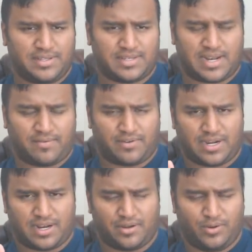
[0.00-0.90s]
I'd have to
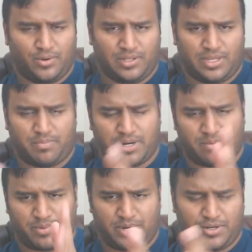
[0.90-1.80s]
kind of Google it, but I'm
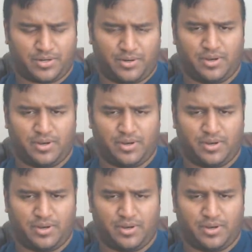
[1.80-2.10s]
pretty sure